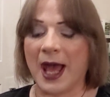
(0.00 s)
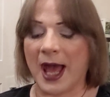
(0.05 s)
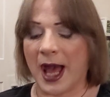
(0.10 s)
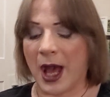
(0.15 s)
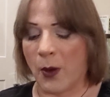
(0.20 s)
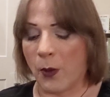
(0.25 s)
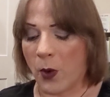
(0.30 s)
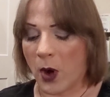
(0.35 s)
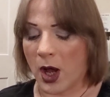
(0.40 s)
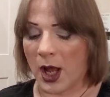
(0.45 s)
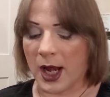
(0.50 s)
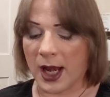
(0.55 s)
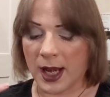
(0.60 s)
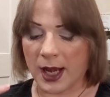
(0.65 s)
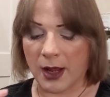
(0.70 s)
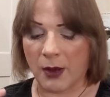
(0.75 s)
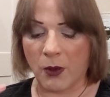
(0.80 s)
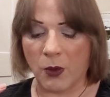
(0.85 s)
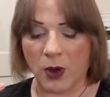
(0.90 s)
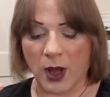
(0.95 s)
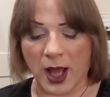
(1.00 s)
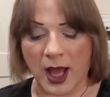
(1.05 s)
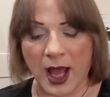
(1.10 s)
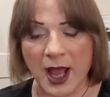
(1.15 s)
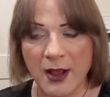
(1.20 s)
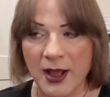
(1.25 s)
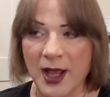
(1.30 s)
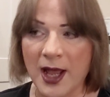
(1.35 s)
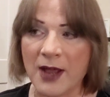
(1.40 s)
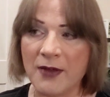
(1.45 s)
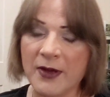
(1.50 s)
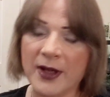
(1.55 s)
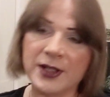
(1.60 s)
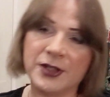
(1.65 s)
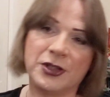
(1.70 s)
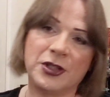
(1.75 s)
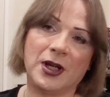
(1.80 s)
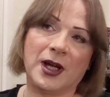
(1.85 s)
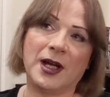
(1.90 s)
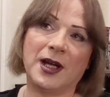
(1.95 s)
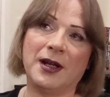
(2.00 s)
And what I've had,